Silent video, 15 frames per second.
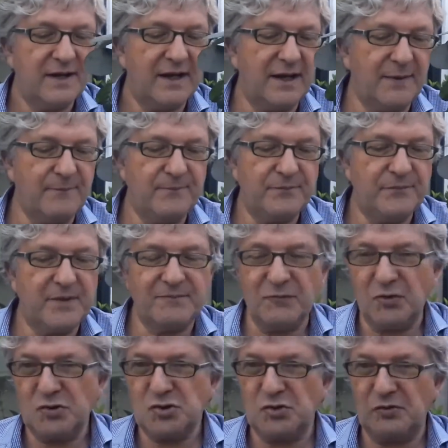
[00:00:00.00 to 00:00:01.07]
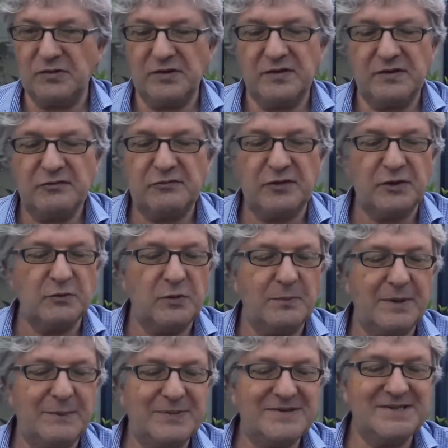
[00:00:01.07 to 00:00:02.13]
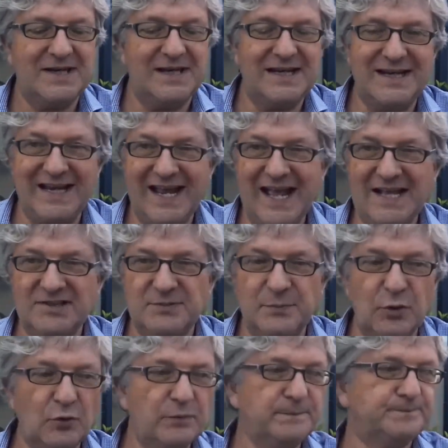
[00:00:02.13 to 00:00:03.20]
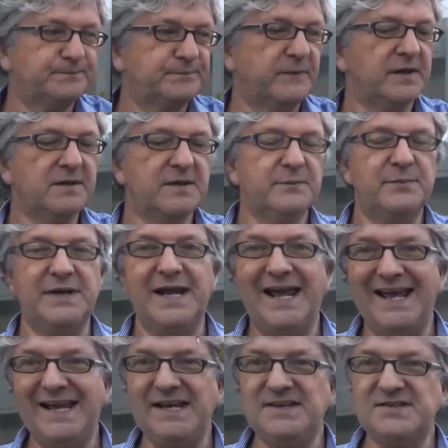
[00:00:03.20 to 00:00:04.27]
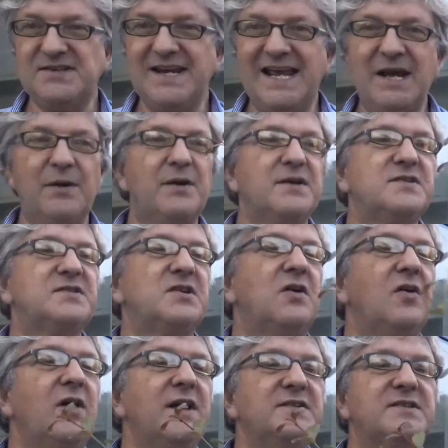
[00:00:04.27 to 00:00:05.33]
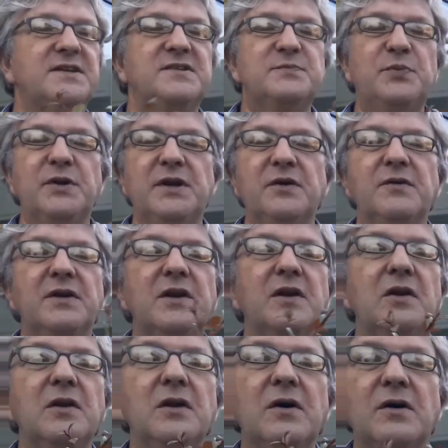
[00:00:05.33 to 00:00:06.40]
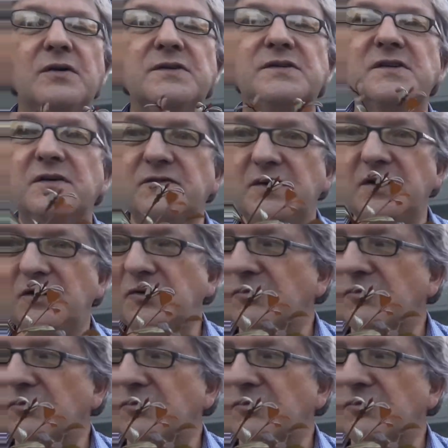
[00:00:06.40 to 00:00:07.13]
Um, I'm not sure that the fruit will be particularly edible, but it is now a size and it's putting on lots of new